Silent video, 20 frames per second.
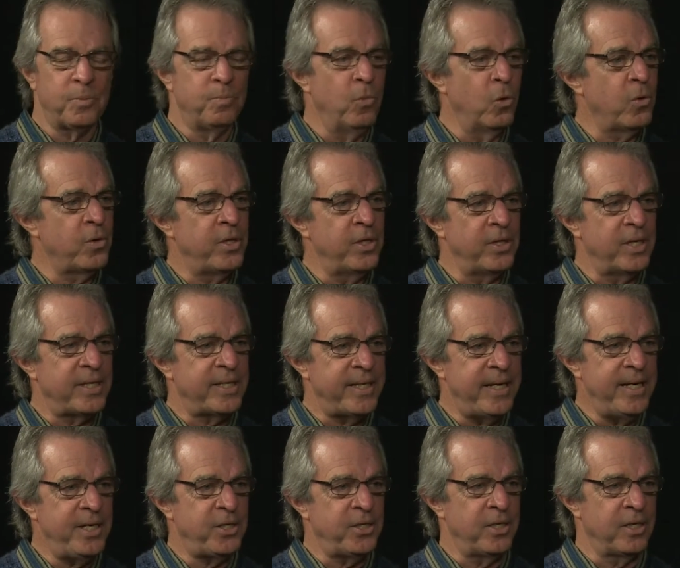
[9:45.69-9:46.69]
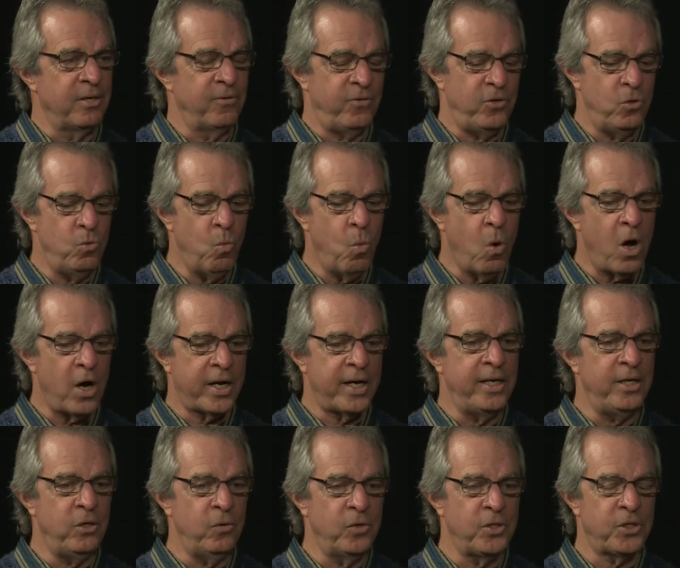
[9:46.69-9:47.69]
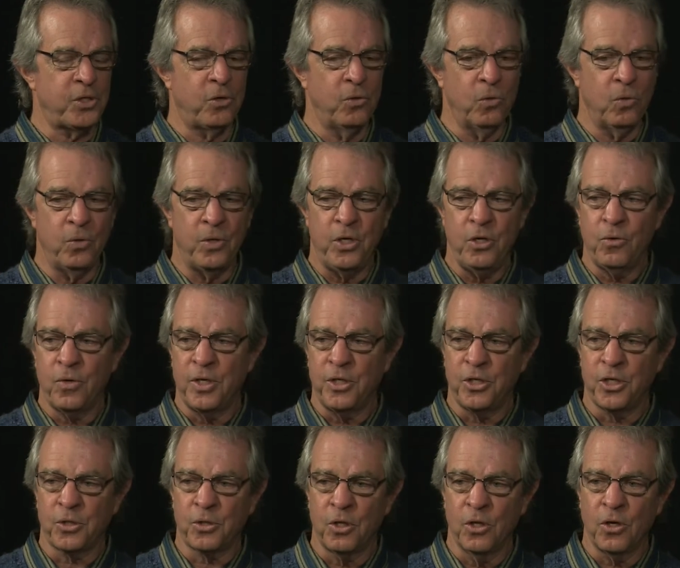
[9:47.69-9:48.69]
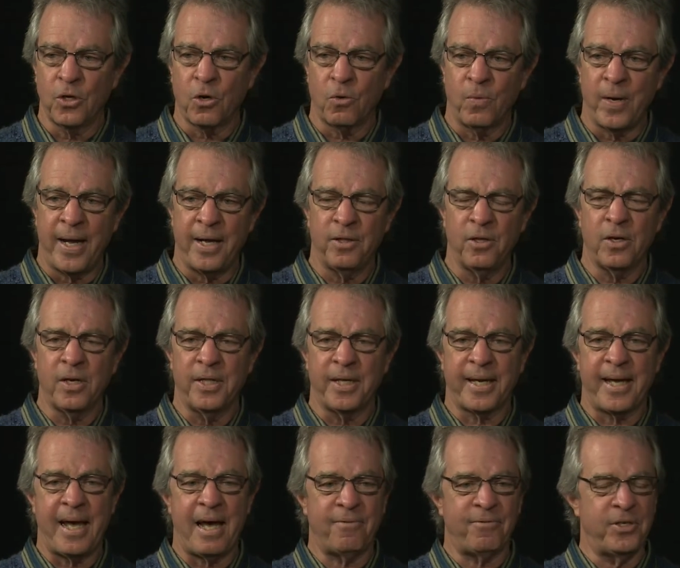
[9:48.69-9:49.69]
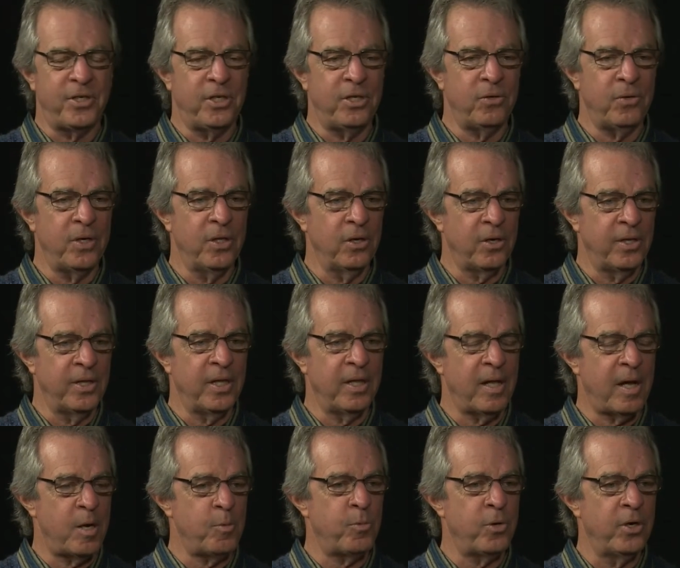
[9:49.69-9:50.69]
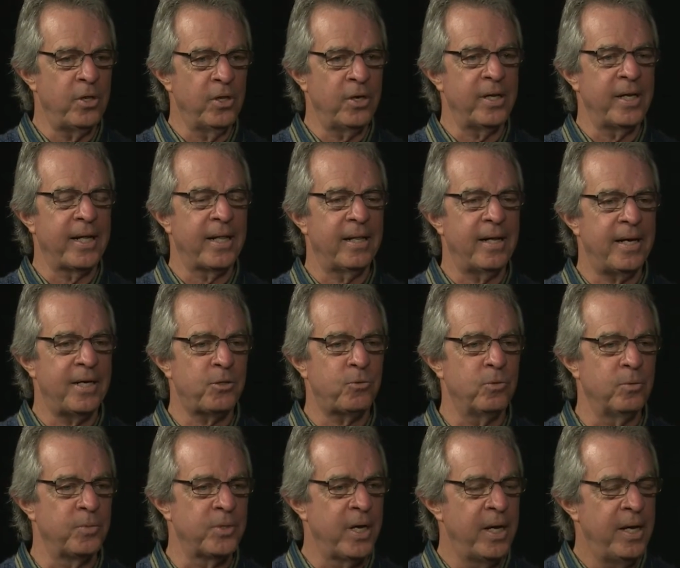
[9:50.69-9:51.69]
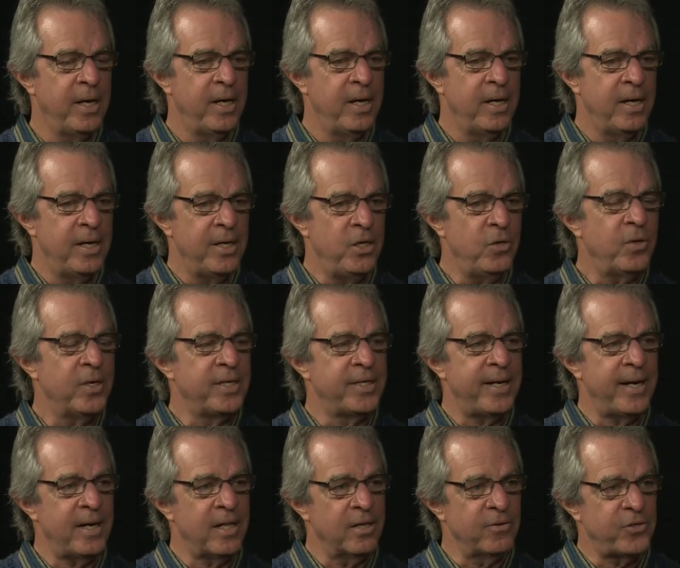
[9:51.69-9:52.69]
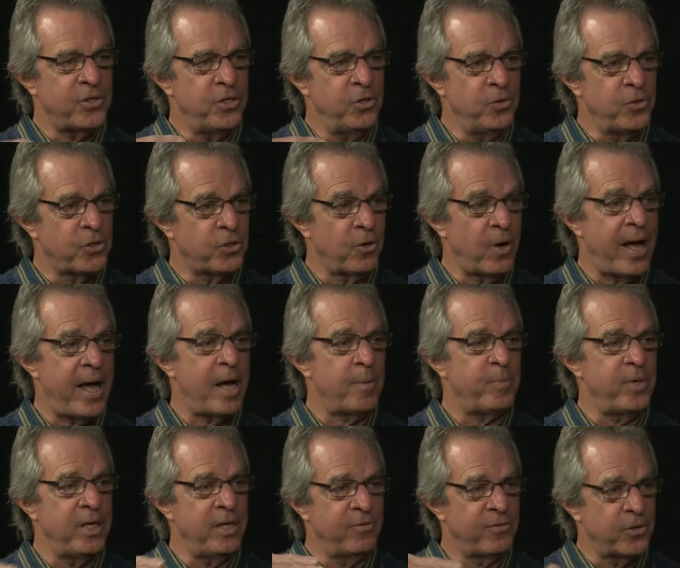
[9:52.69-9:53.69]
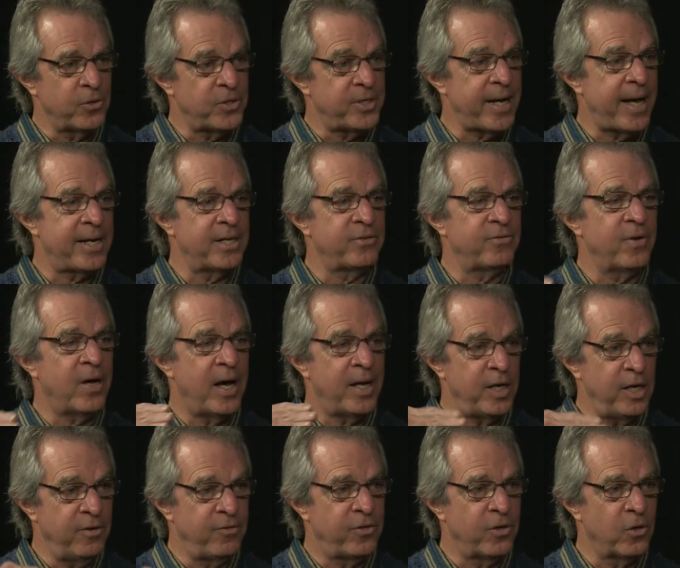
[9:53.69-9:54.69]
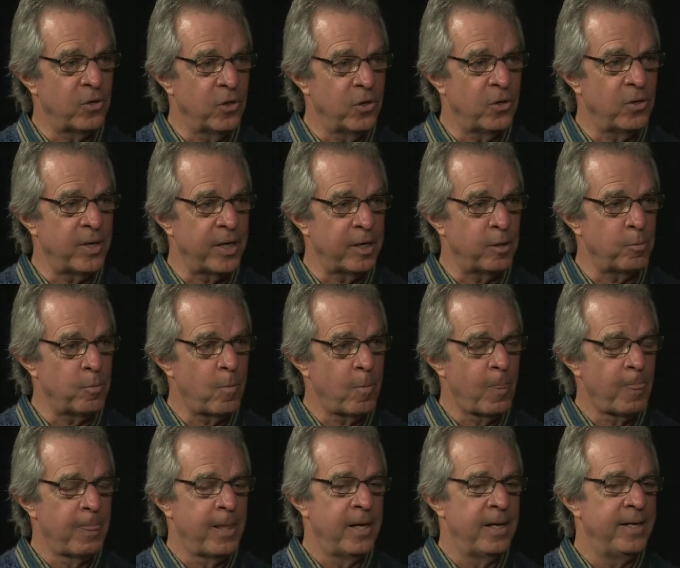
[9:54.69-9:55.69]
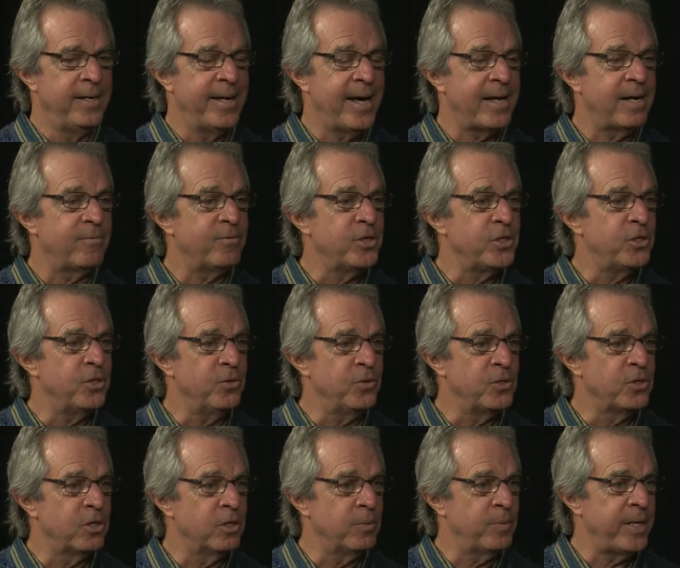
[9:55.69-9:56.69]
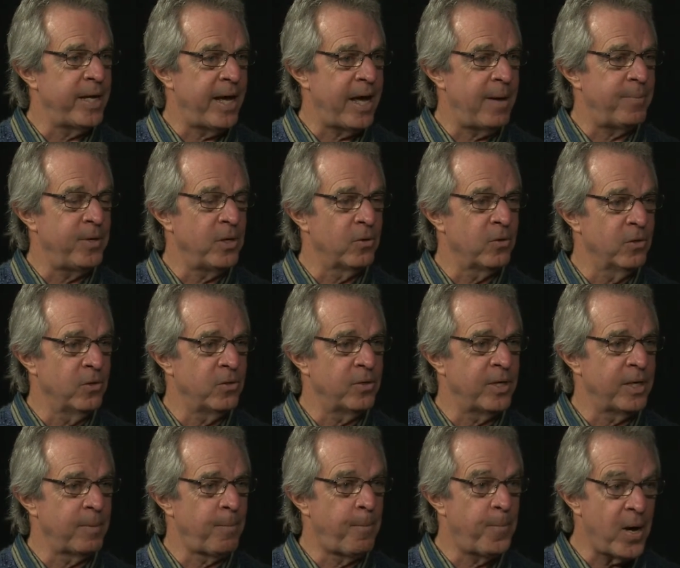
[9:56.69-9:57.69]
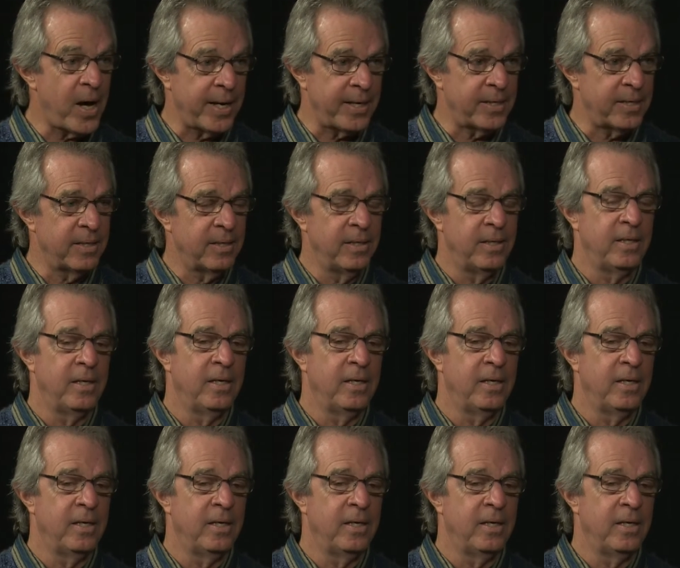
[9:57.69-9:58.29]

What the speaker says: more than the teaching. If you walk into a school, you can just look around, look in the cafeteria, look in the library, look in classrooms. You can tell if students are happy, if they're satisfied, if they're learning. Not every student's going to be happy or learning, but